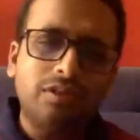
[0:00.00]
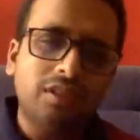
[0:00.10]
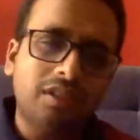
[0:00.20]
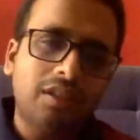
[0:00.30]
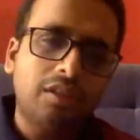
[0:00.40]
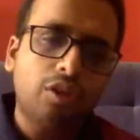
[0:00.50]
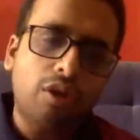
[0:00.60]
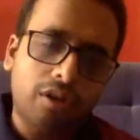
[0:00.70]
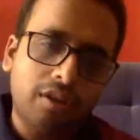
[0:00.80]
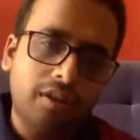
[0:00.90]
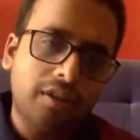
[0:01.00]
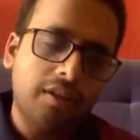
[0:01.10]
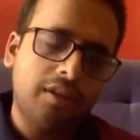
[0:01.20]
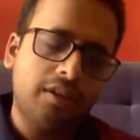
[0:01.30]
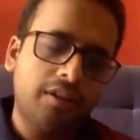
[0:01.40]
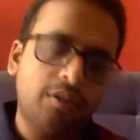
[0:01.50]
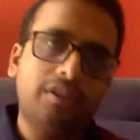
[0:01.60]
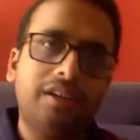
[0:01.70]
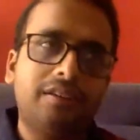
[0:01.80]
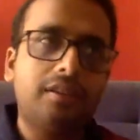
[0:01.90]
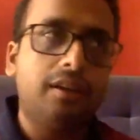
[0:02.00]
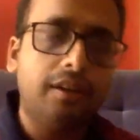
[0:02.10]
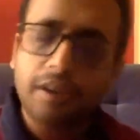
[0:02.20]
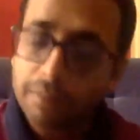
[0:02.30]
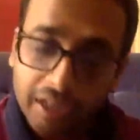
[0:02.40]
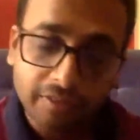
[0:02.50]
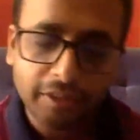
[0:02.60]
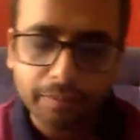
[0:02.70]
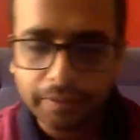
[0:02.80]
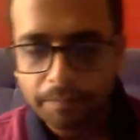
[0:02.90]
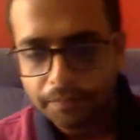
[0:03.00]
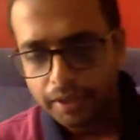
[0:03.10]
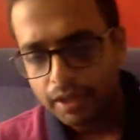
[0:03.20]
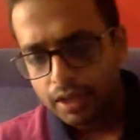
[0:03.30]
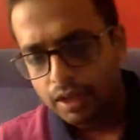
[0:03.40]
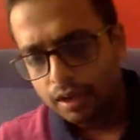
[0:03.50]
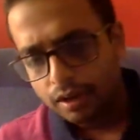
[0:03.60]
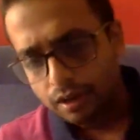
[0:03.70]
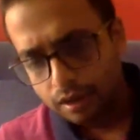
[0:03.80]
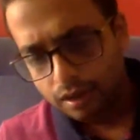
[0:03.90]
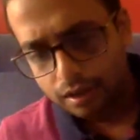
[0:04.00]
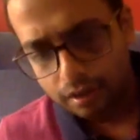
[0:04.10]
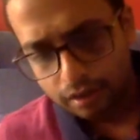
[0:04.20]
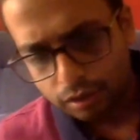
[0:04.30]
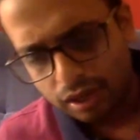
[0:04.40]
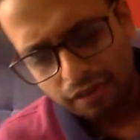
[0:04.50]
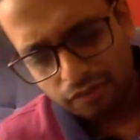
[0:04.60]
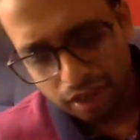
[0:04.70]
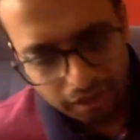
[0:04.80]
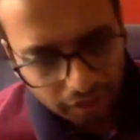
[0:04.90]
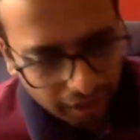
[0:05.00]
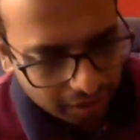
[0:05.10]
And I think that was the thought, that remained with me. I